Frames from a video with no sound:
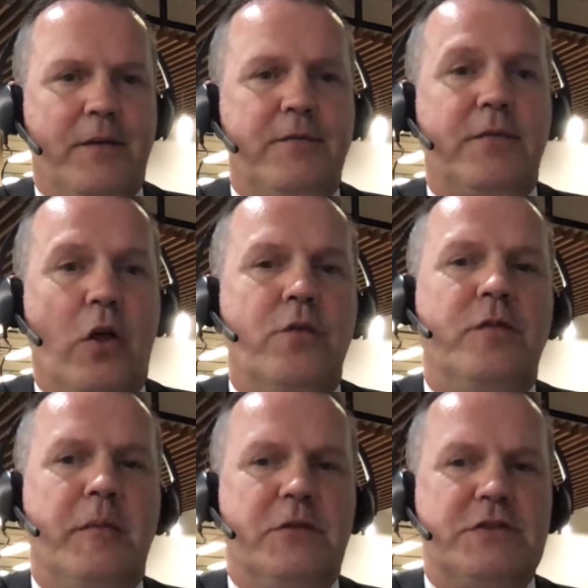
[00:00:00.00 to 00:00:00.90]
flow
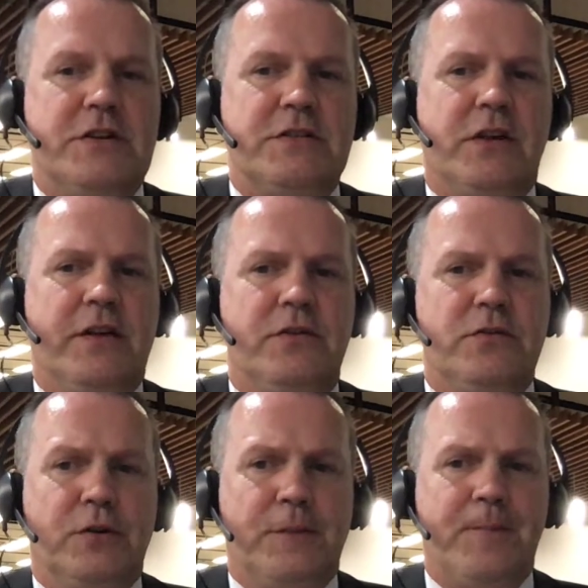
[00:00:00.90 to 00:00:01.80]
from the research that I
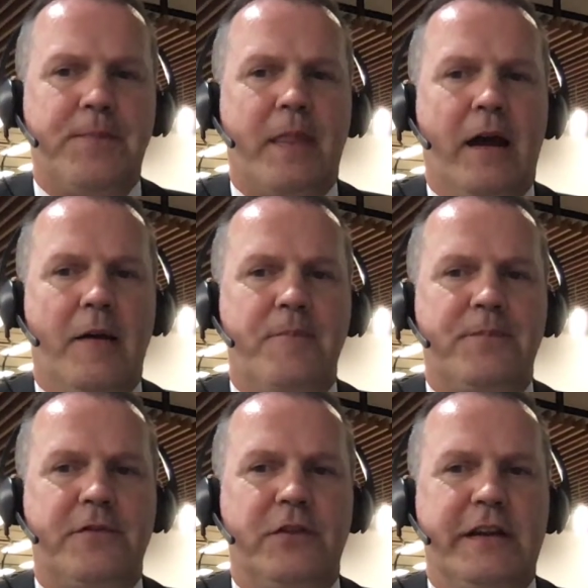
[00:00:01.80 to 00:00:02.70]
undertook.
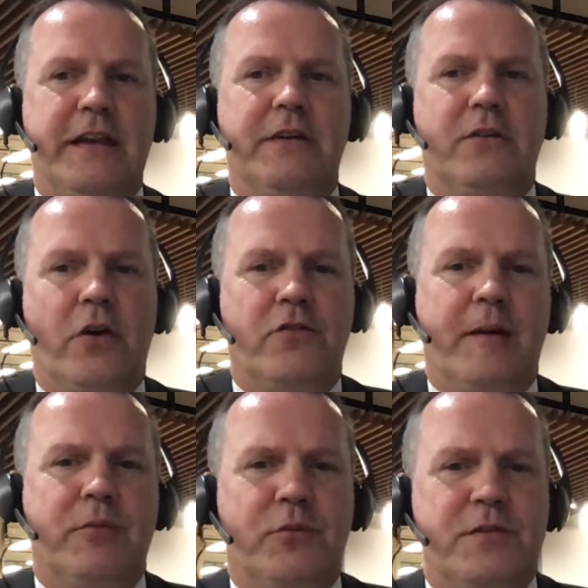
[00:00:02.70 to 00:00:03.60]
For a year, I
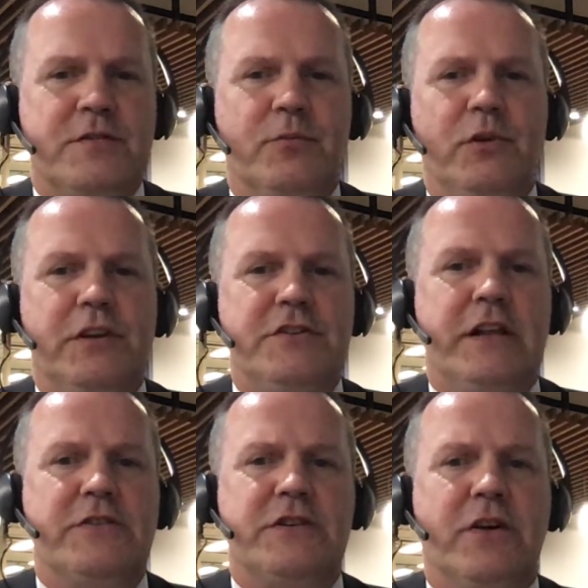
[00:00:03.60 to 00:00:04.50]
grappled with some really
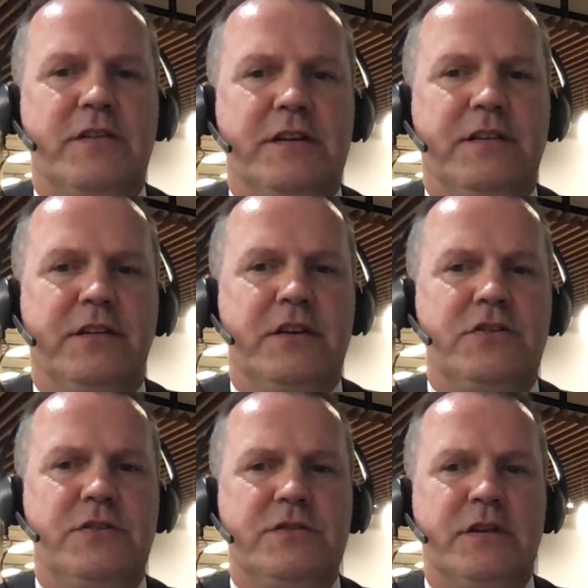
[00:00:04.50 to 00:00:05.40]
challenging ideas and
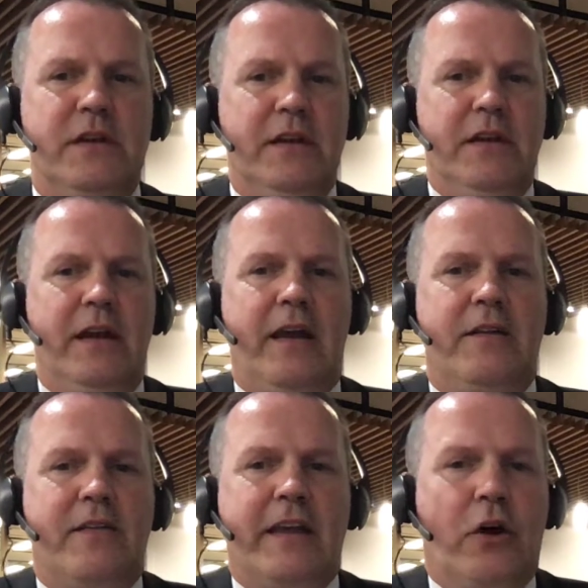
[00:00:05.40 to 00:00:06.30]
issues,
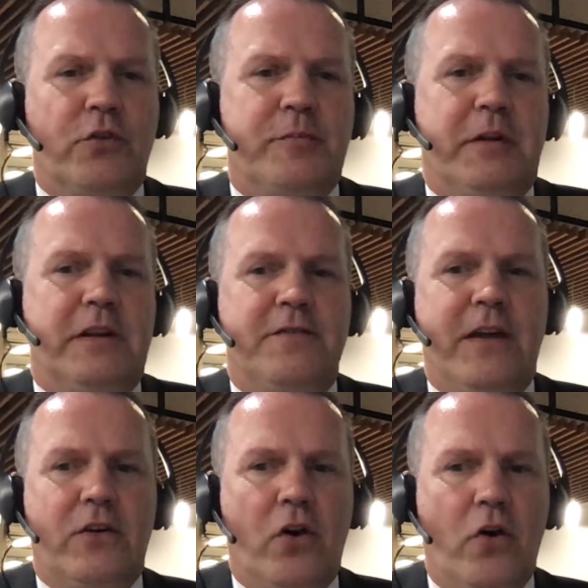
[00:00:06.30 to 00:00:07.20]
and they ultimately
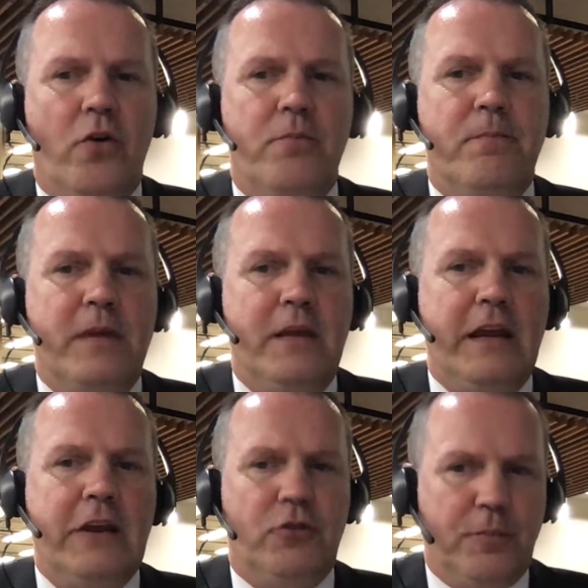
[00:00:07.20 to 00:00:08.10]
found a home
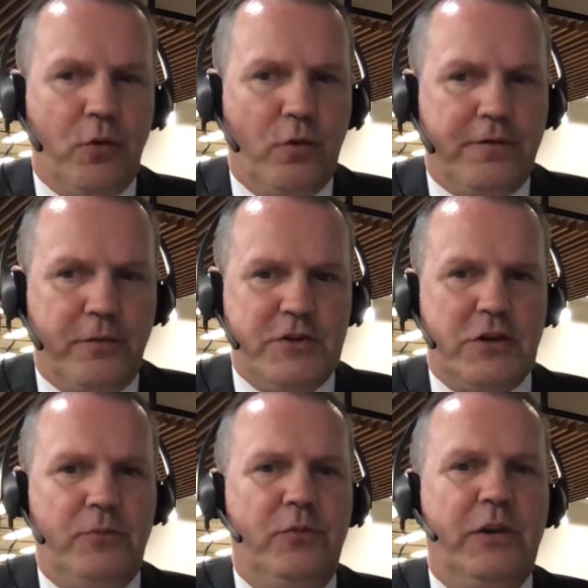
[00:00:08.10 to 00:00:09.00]
in a report for which
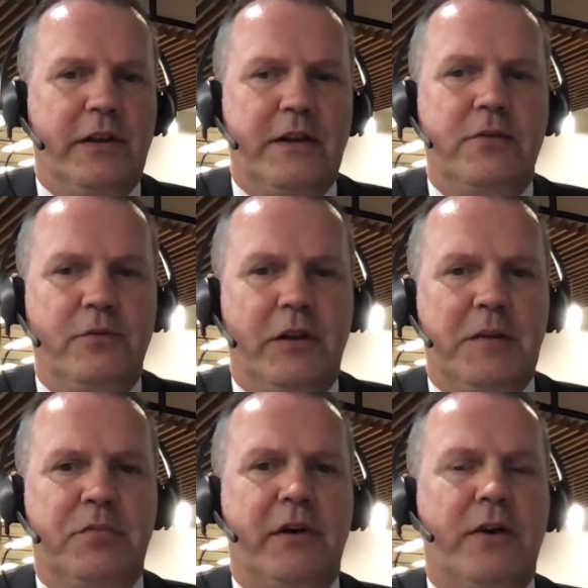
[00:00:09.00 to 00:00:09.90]
I'm really, really
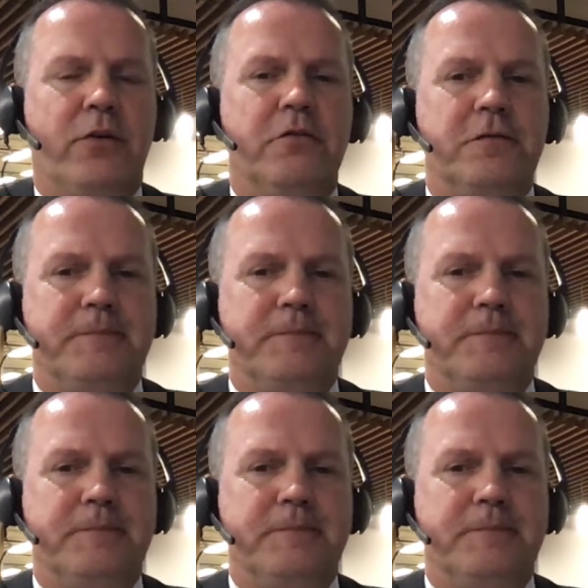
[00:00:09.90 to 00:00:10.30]
proud of.